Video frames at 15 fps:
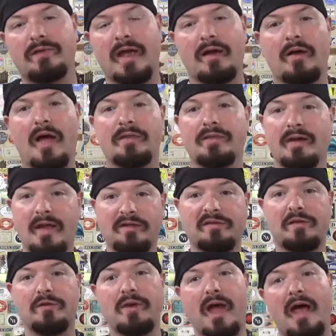Now, the next
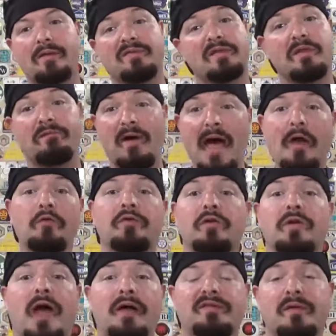two knives and the final two
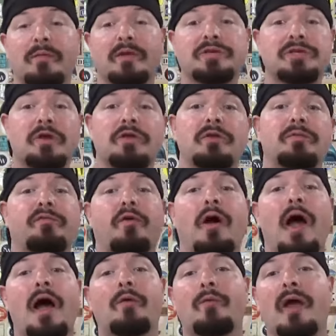knives I'm going to show you before
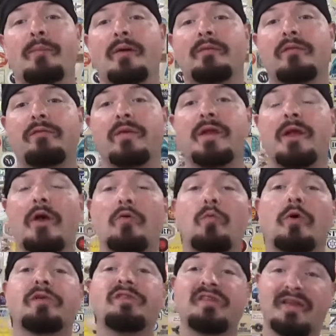I wrap up the video
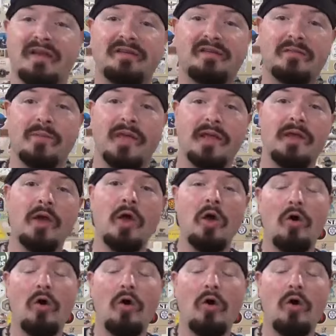were sent to me.